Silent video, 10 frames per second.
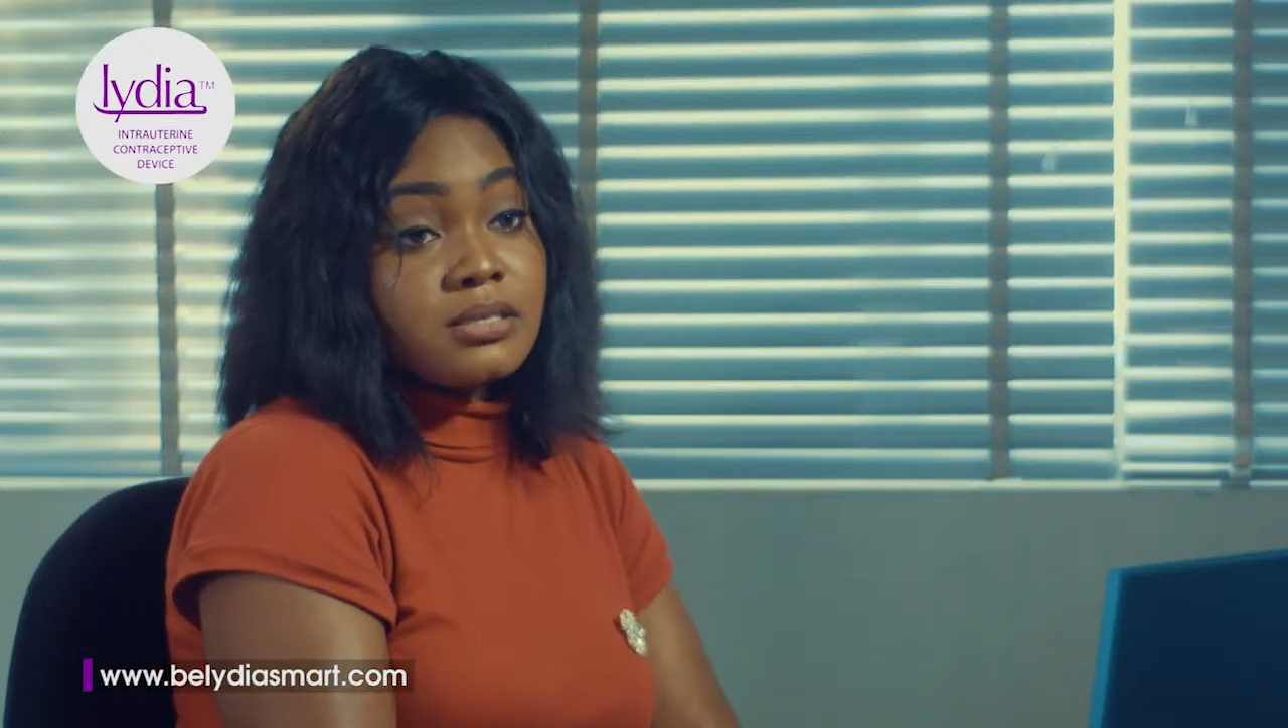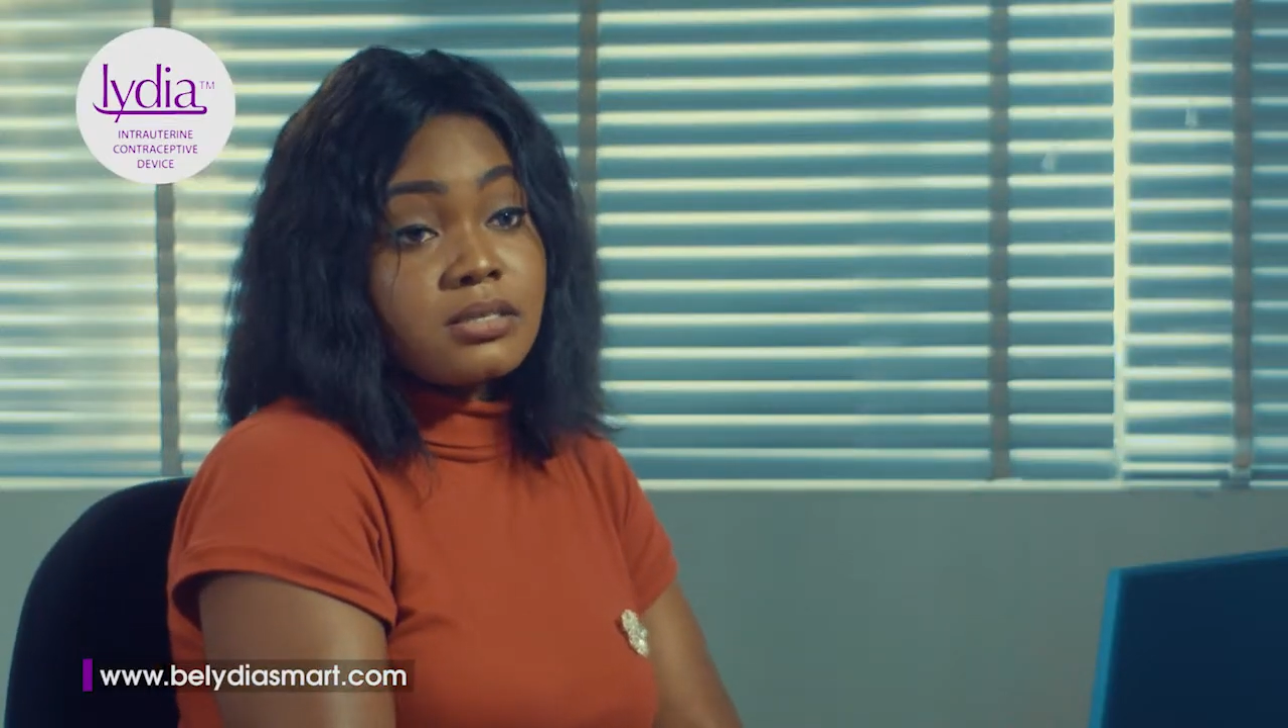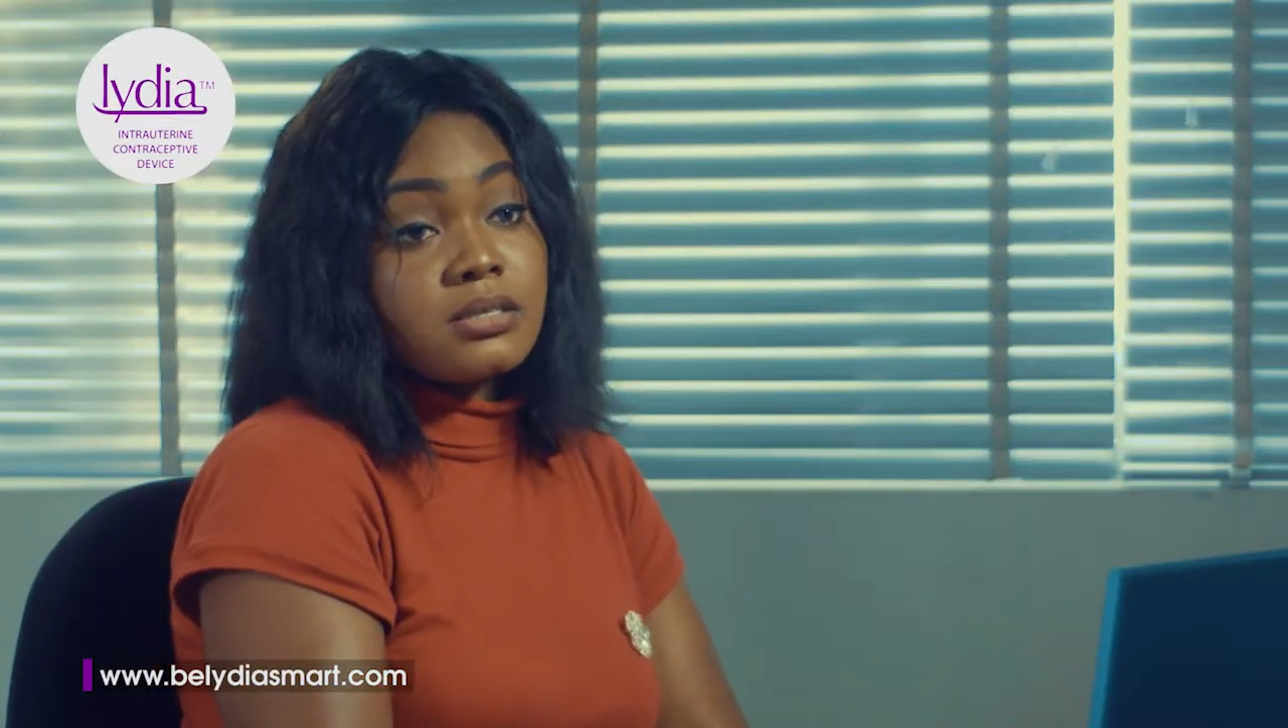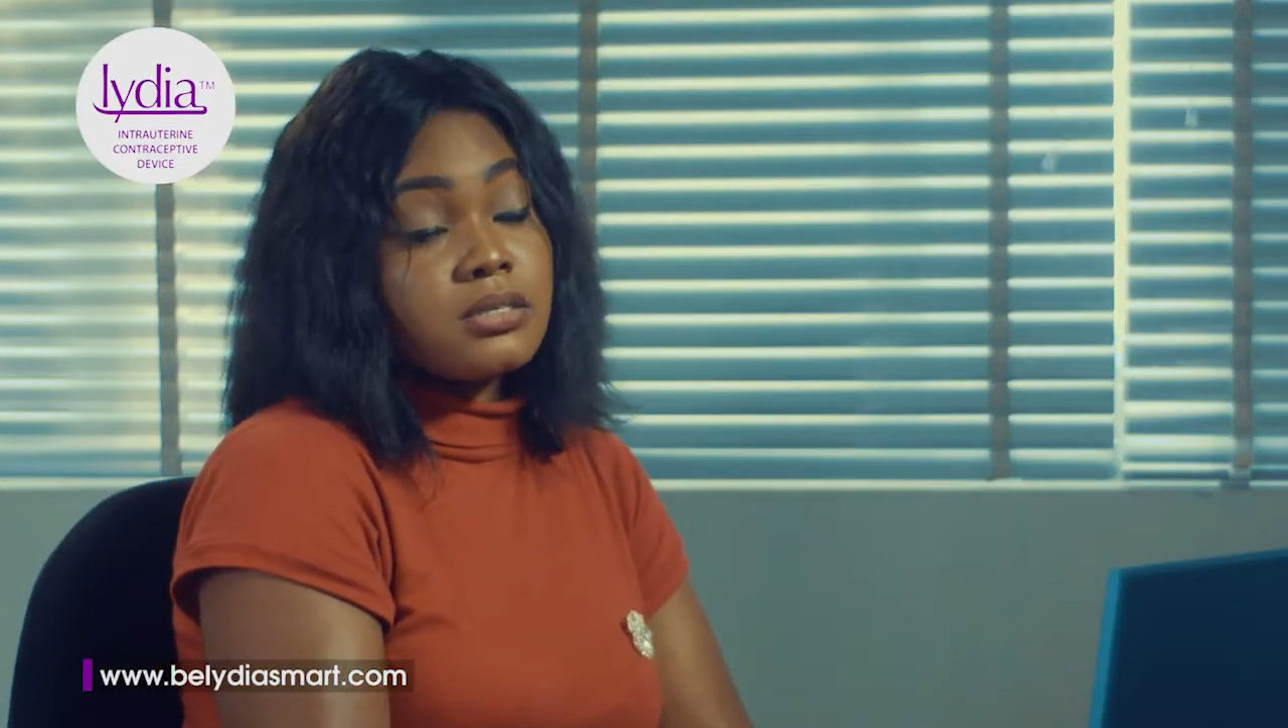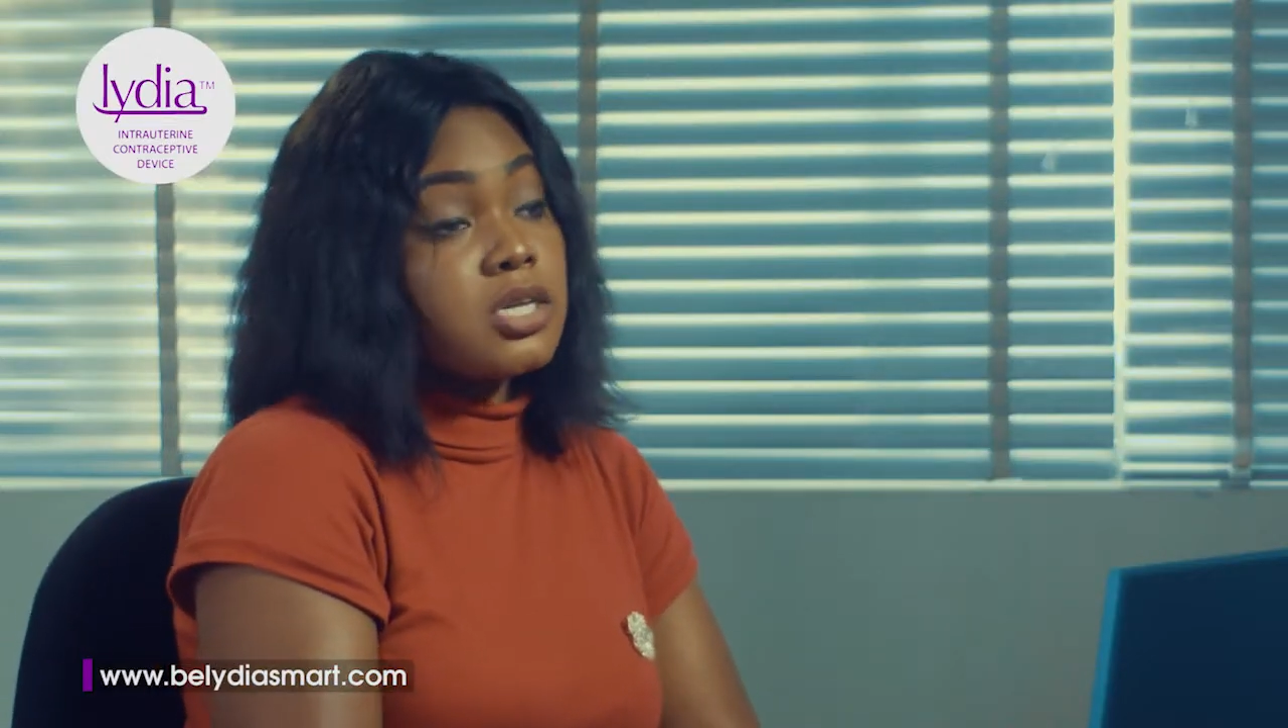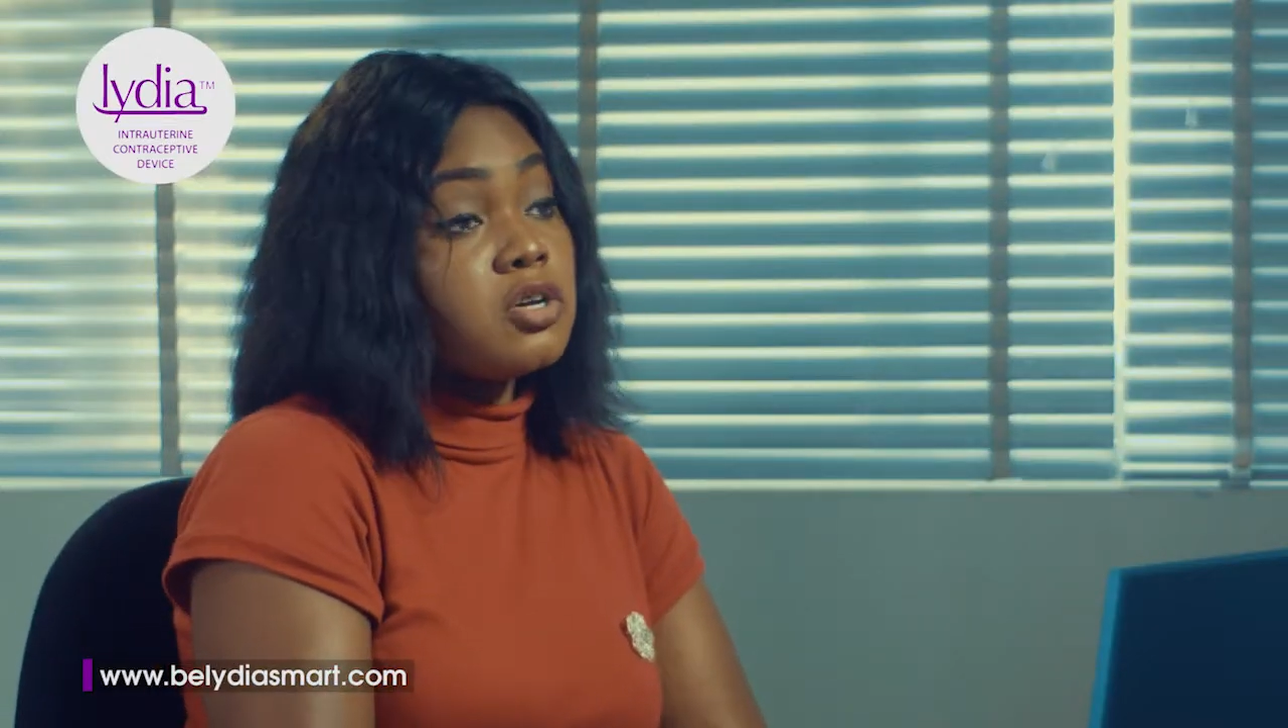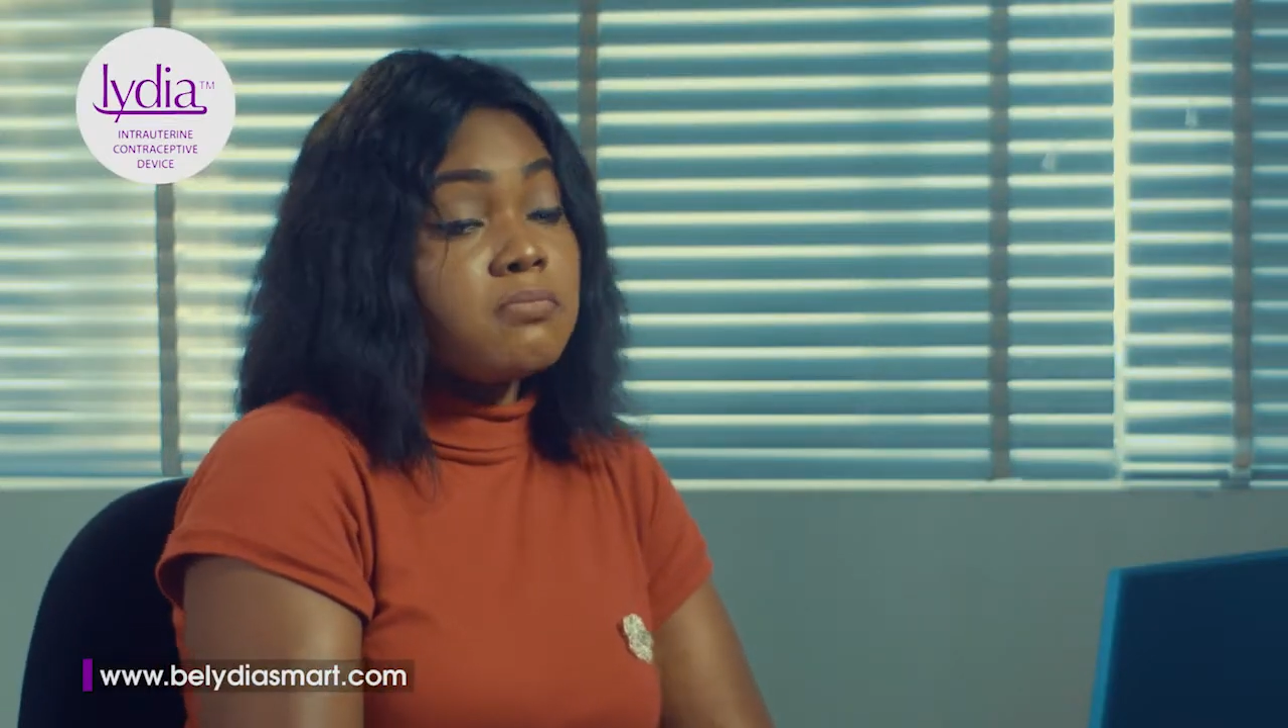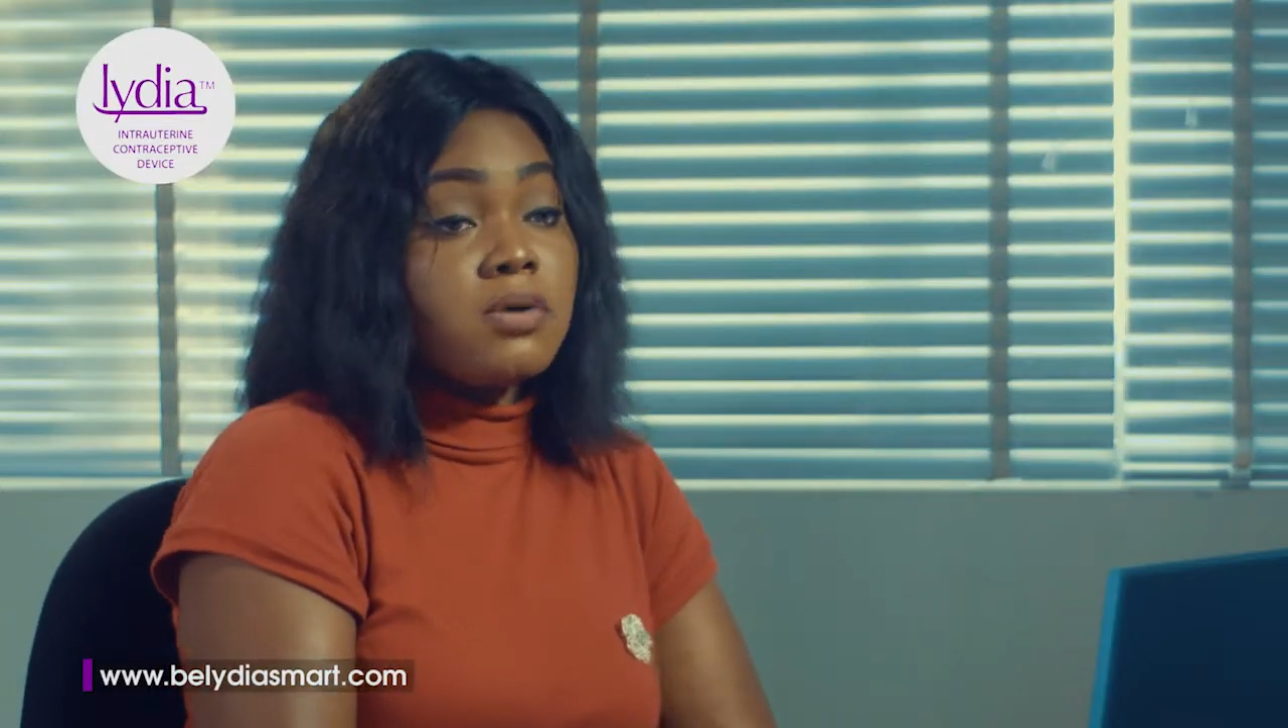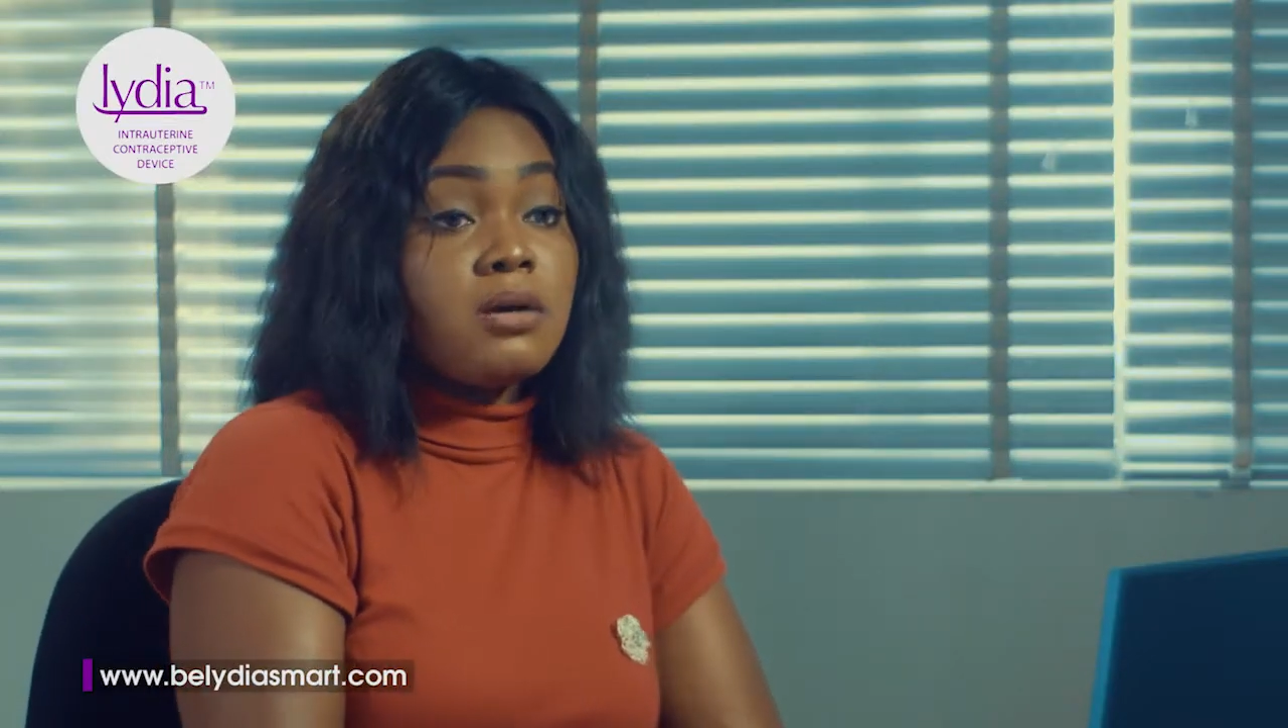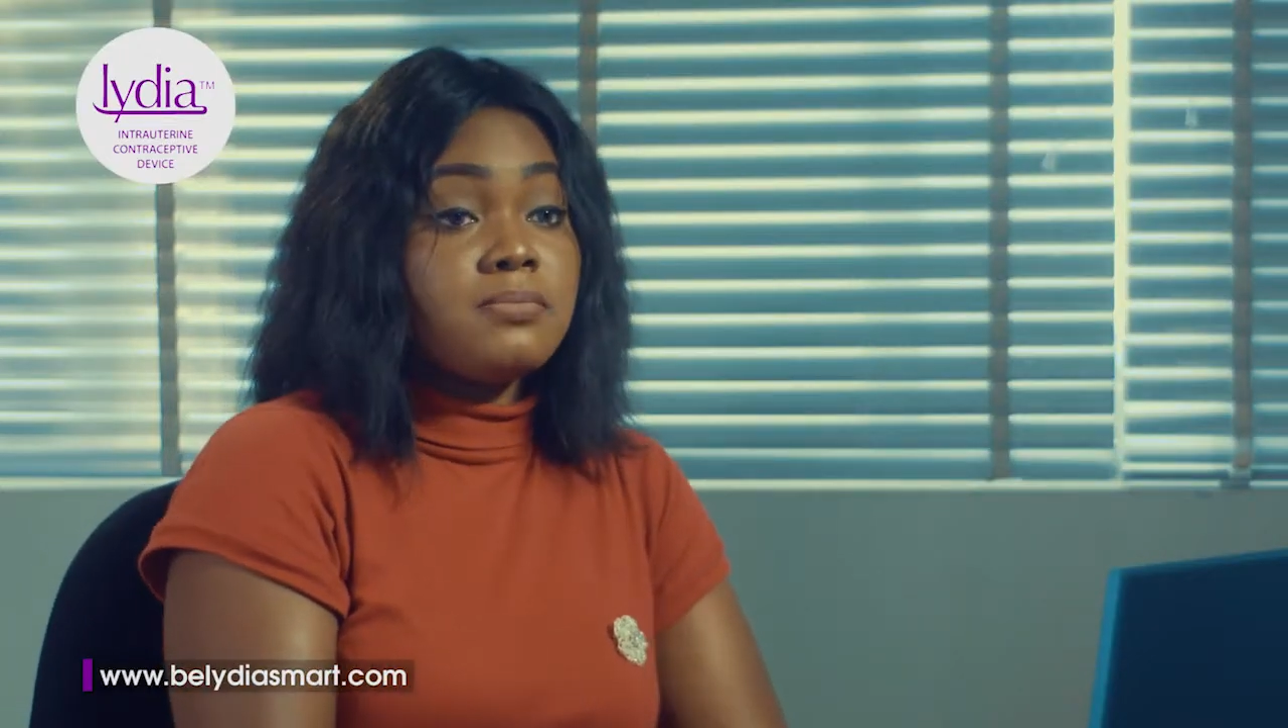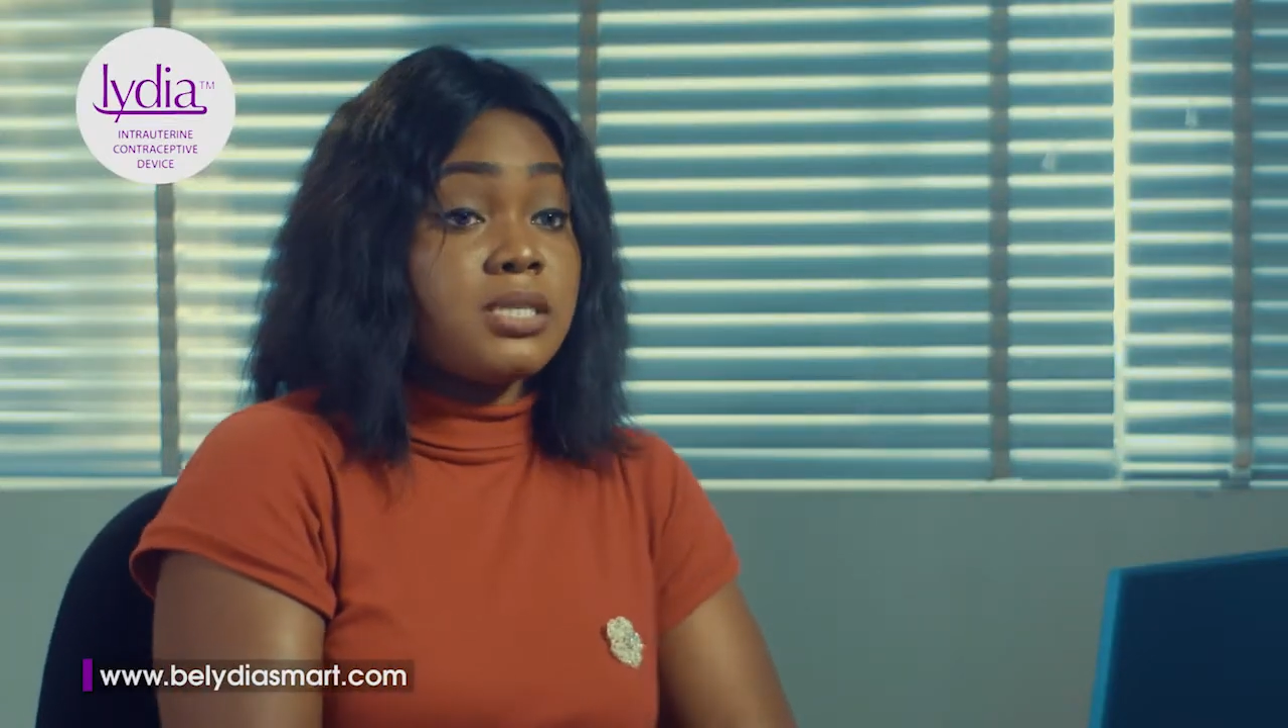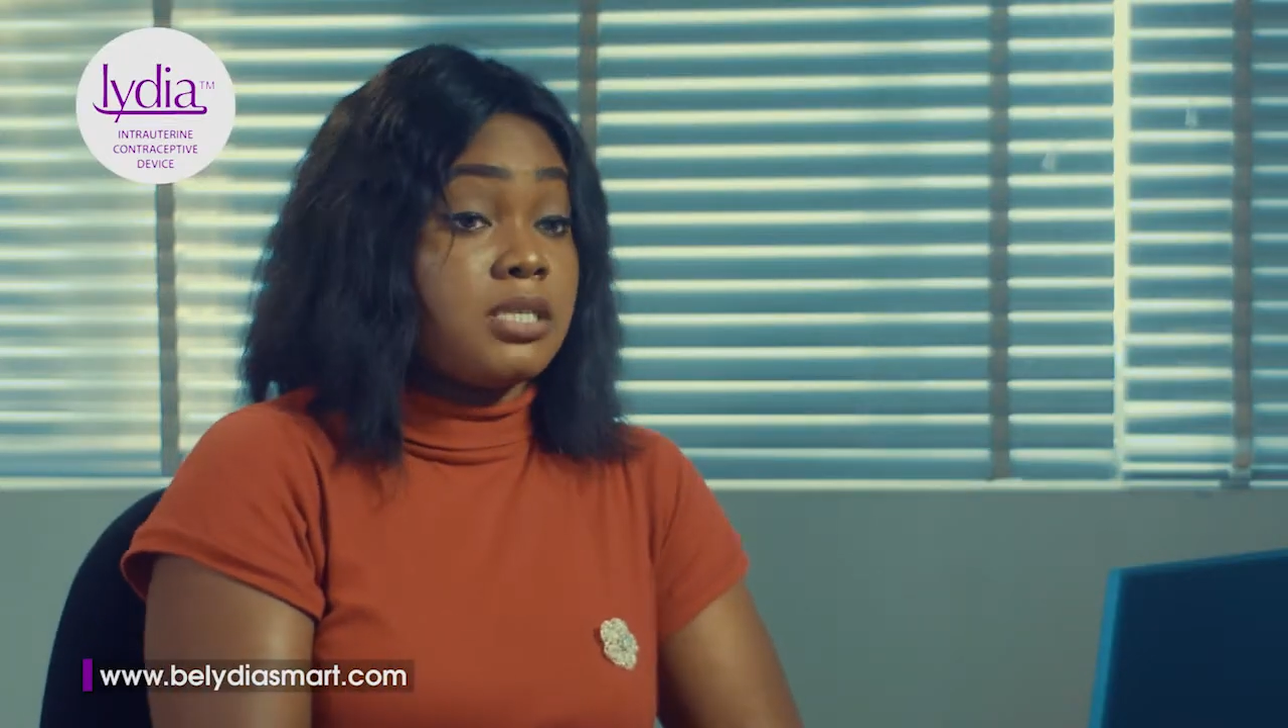single moms,